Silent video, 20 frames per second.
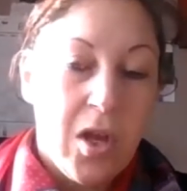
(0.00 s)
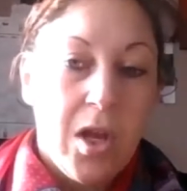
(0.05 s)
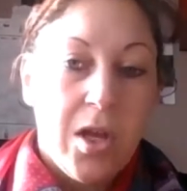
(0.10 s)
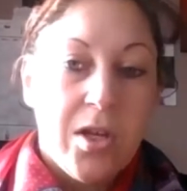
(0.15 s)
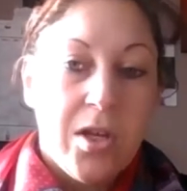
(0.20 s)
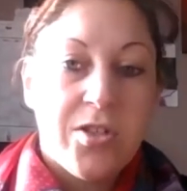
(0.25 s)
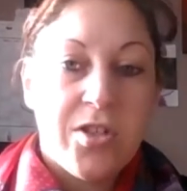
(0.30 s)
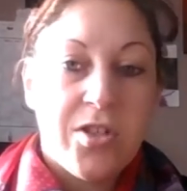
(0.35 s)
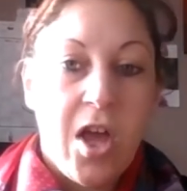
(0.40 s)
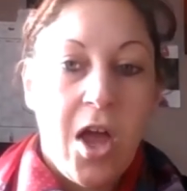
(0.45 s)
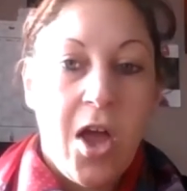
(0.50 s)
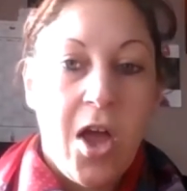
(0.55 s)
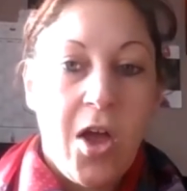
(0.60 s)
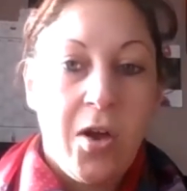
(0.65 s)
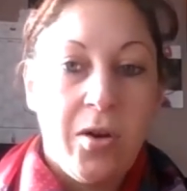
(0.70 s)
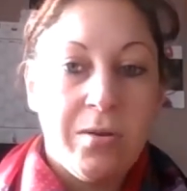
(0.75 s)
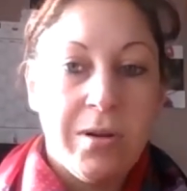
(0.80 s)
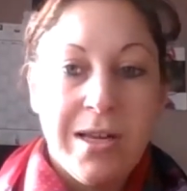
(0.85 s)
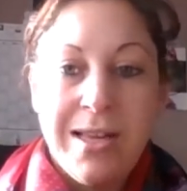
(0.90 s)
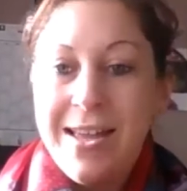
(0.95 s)

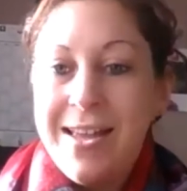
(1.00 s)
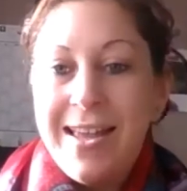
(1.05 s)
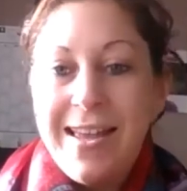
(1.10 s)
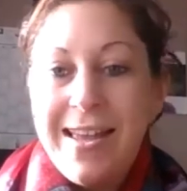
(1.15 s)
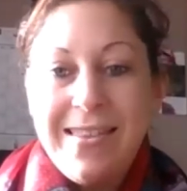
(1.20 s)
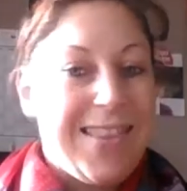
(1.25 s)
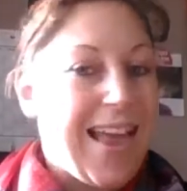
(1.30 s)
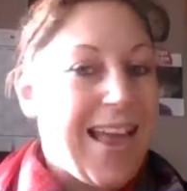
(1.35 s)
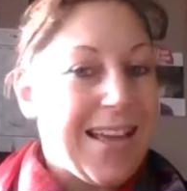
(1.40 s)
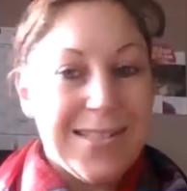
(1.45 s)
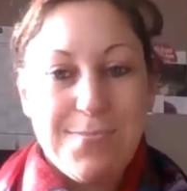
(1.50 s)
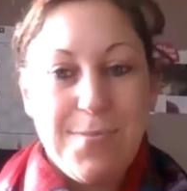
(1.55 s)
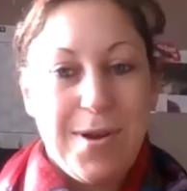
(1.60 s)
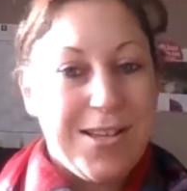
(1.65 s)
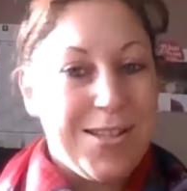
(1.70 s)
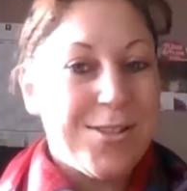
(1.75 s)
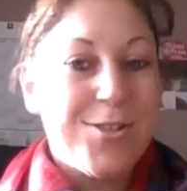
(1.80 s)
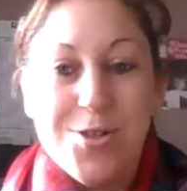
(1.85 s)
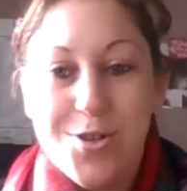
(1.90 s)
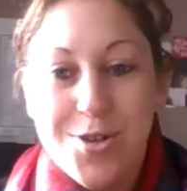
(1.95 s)
So that's my
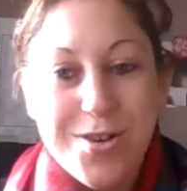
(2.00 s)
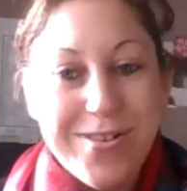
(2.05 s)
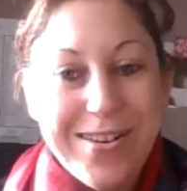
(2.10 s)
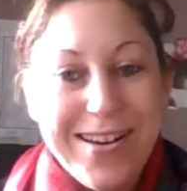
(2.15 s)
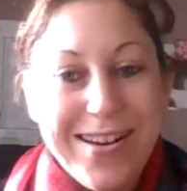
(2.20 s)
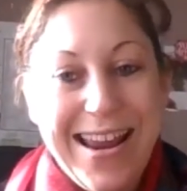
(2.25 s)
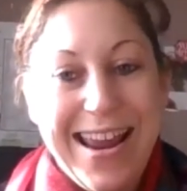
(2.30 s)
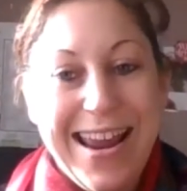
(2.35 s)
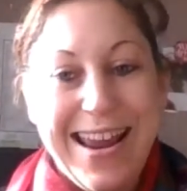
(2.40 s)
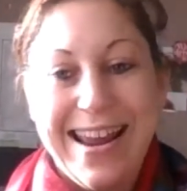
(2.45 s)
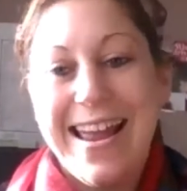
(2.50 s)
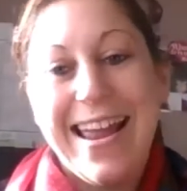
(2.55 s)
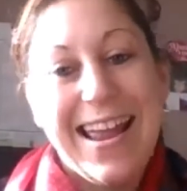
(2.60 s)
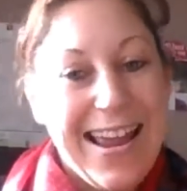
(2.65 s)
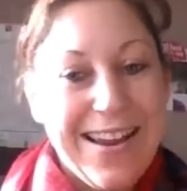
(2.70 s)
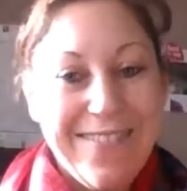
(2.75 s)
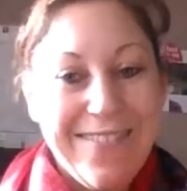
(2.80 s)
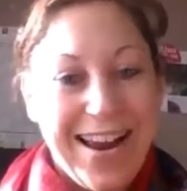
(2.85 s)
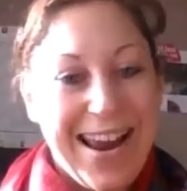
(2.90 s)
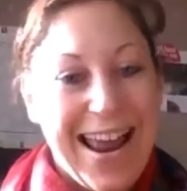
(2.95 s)
story.
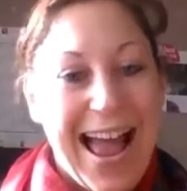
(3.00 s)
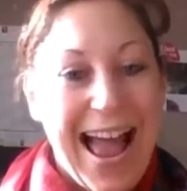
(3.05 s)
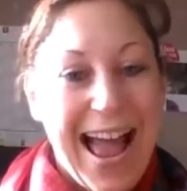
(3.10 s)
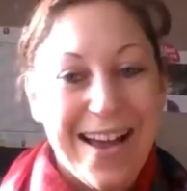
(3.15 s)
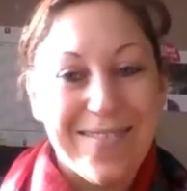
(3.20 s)
Here I am.